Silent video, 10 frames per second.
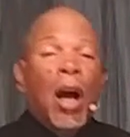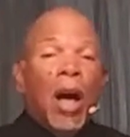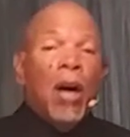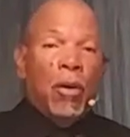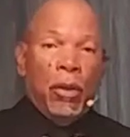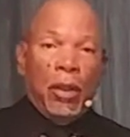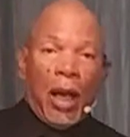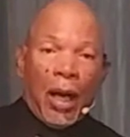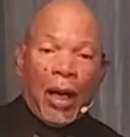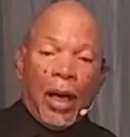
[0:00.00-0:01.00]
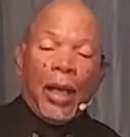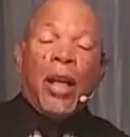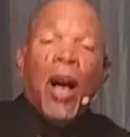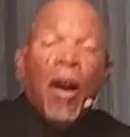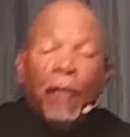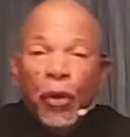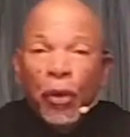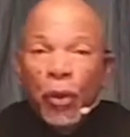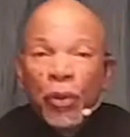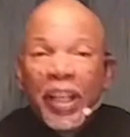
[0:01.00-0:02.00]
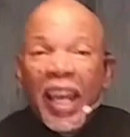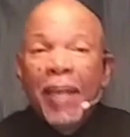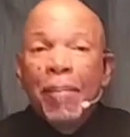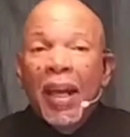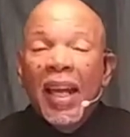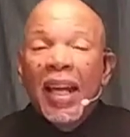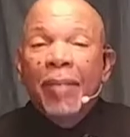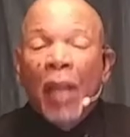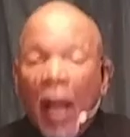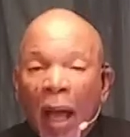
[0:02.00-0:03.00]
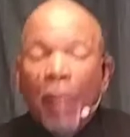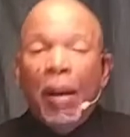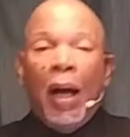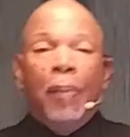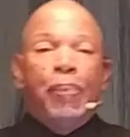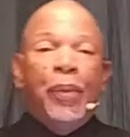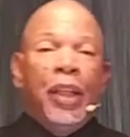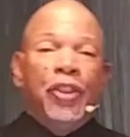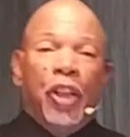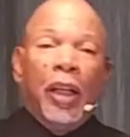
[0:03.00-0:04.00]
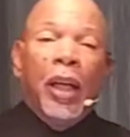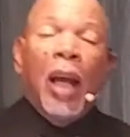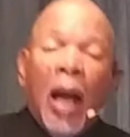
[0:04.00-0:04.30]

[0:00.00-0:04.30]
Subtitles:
oh God, food, amen, by a pigeon,